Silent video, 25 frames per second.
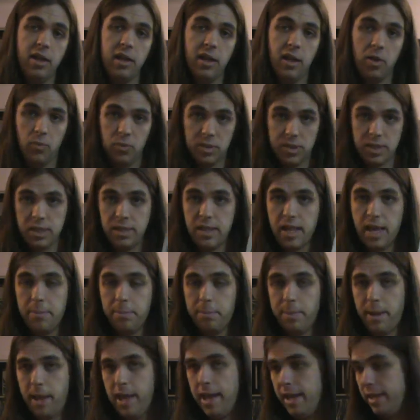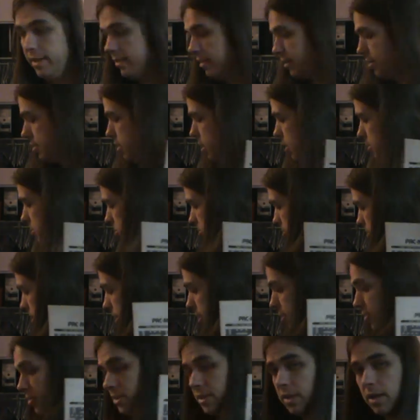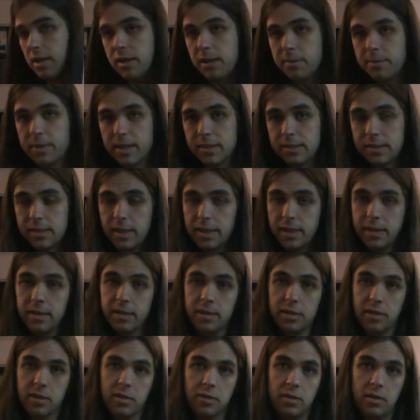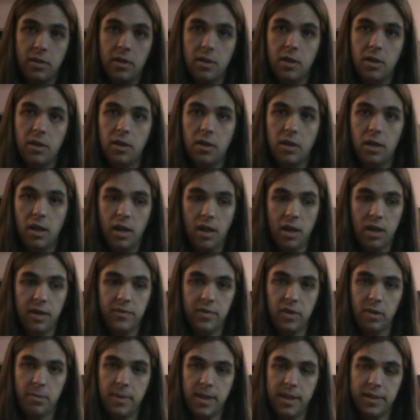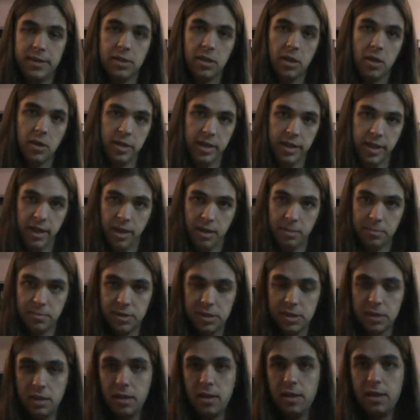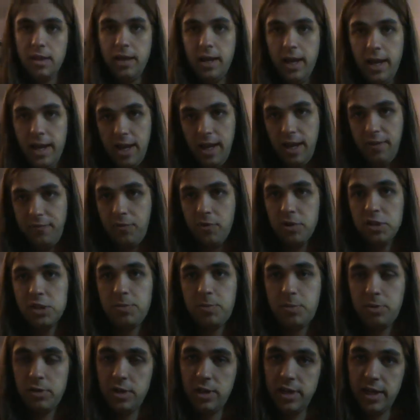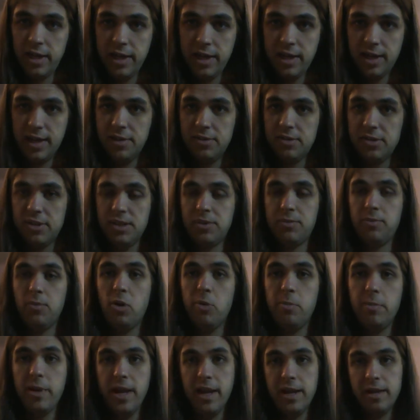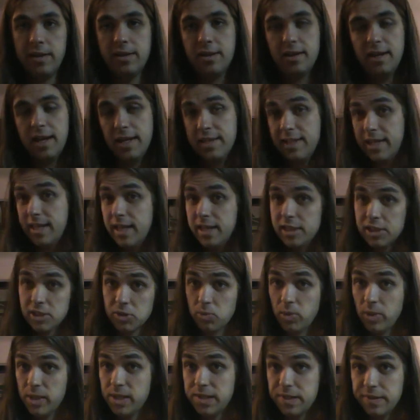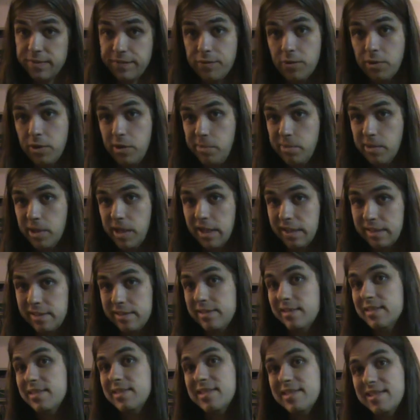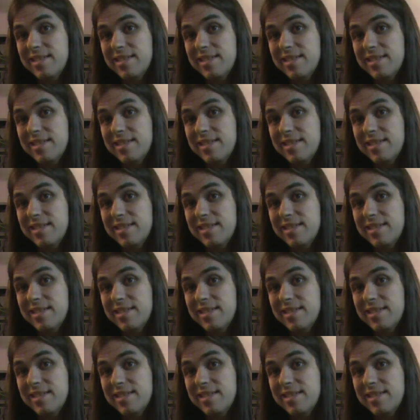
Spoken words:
It was in that bag, that garbage bag I was talking about a second ago, of all my Atari games. And I first put it in and I was like, well man, I think I just wasted $40.